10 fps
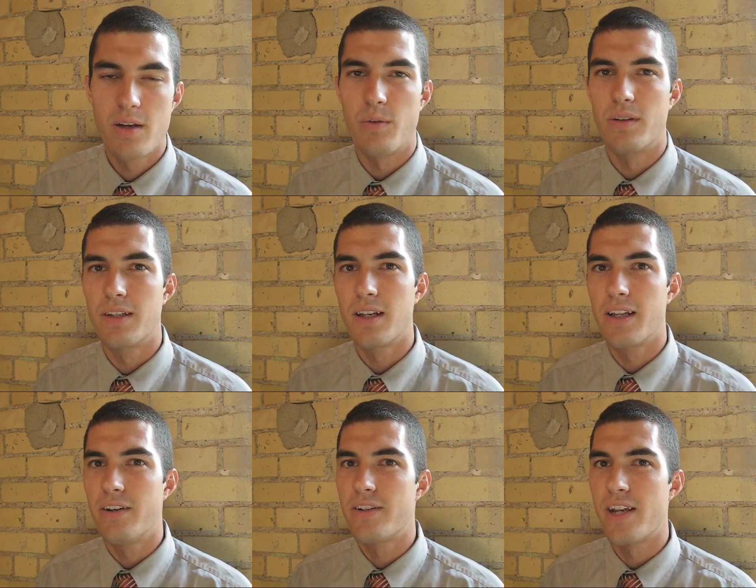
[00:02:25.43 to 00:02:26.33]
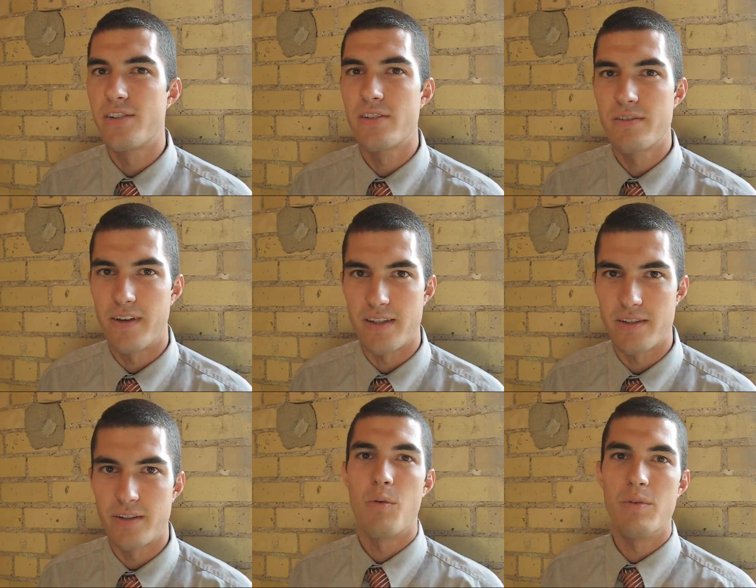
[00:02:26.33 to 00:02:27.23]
when little irritations fester,